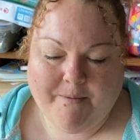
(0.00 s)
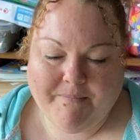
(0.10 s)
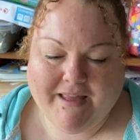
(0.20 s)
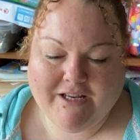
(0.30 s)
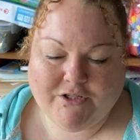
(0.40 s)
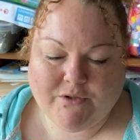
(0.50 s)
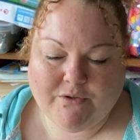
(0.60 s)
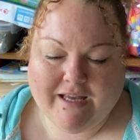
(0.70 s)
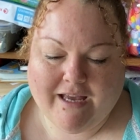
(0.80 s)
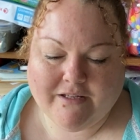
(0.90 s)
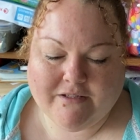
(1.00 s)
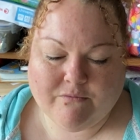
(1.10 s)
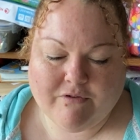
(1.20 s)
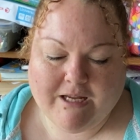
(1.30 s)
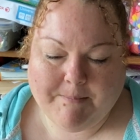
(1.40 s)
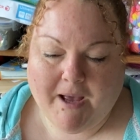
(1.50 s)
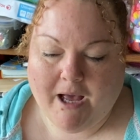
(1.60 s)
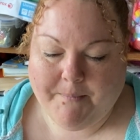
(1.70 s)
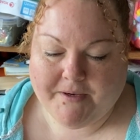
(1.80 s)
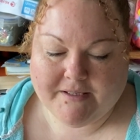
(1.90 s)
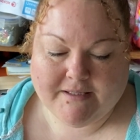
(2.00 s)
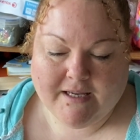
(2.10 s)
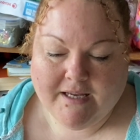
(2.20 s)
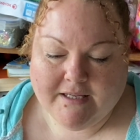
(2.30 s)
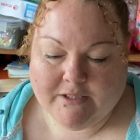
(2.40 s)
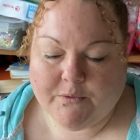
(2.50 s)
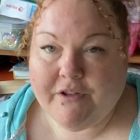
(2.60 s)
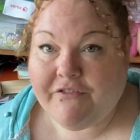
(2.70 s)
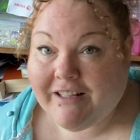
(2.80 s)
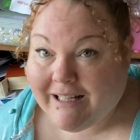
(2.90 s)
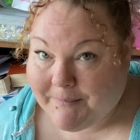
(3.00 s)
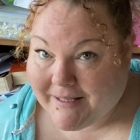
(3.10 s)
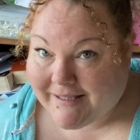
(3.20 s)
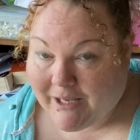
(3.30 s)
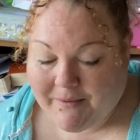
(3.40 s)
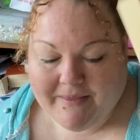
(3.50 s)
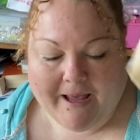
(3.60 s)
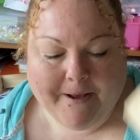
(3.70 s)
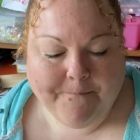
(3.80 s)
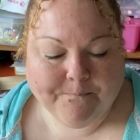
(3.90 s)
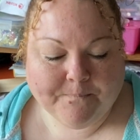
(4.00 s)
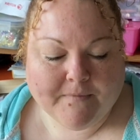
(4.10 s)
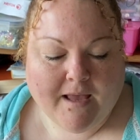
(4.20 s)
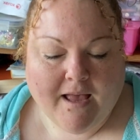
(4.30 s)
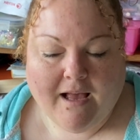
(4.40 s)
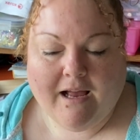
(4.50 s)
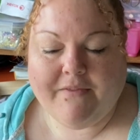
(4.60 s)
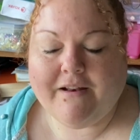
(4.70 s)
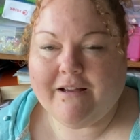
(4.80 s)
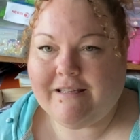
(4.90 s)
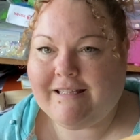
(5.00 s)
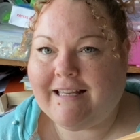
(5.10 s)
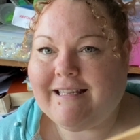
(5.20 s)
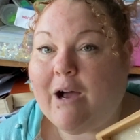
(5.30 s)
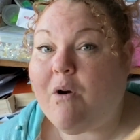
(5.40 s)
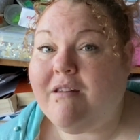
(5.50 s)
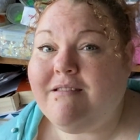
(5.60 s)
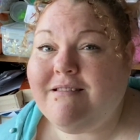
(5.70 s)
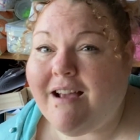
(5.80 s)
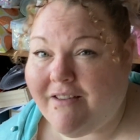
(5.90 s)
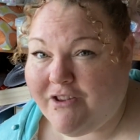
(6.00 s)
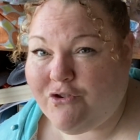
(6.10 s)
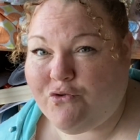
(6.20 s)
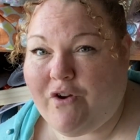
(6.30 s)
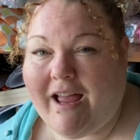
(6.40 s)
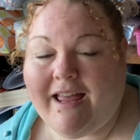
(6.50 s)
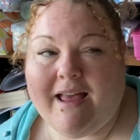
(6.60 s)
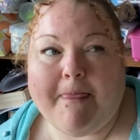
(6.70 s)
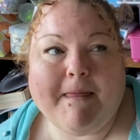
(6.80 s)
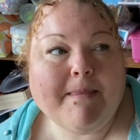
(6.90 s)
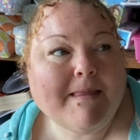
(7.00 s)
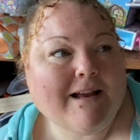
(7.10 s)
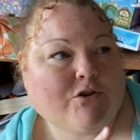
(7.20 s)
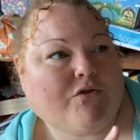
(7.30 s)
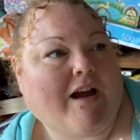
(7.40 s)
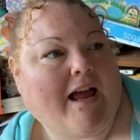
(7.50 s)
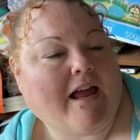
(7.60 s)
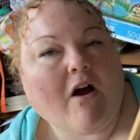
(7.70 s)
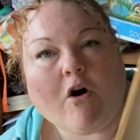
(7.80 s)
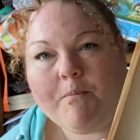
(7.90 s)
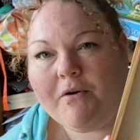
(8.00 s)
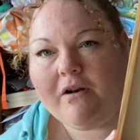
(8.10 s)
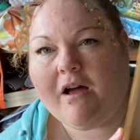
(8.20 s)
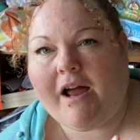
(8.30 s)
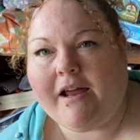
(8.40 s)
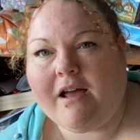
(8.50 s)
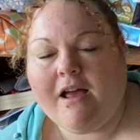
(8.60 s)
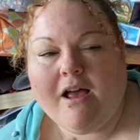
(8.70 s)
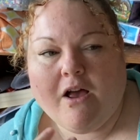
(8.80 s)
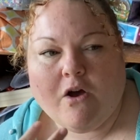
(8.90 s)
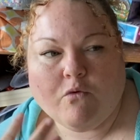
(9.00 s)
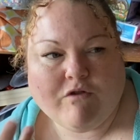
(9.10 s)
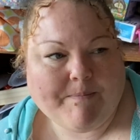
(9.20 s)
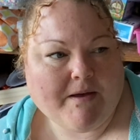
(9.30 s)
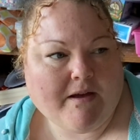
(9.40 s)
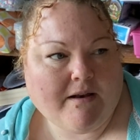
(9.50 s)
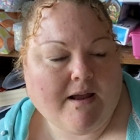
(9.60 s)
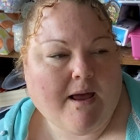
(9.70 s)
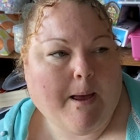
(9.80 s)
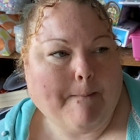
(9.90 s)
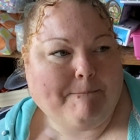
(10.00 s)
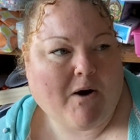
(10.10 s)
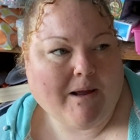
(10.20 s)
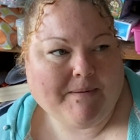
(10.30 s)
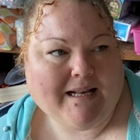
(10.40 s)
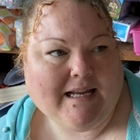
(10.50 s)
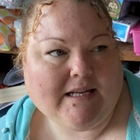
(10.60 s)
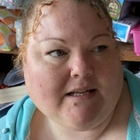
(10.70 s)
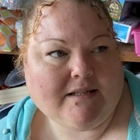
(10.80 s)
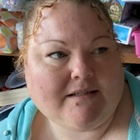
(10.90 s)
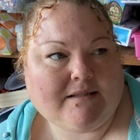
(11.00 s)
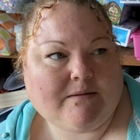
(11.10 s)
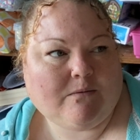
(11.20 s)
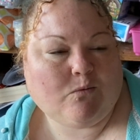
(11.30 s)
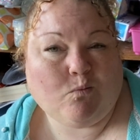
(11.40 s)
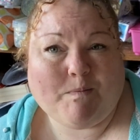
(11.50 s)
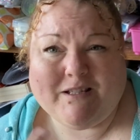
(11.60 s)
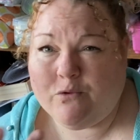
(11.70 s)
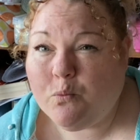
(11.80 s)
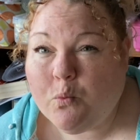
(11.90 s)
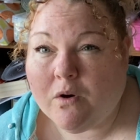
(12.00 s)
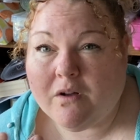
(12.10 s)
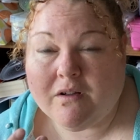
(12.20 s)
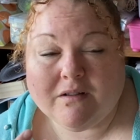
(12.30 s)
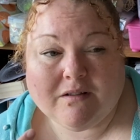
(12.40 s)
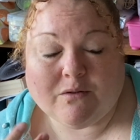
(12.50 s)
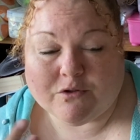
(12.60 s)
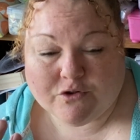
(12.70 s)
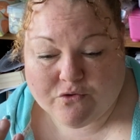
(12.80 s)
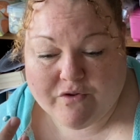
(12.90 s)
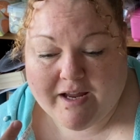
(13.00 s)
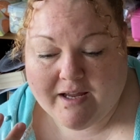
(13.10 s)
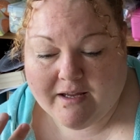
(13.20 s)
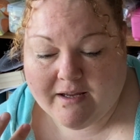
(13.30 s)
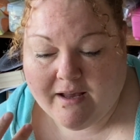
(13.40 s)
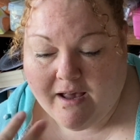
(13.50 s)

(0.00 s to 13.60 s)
they do get repurposed. So all the fiddly bits go in there, and then I set out another tray, and in that tray I'll put like ribbon, pipe cleaners, bits of wool or string,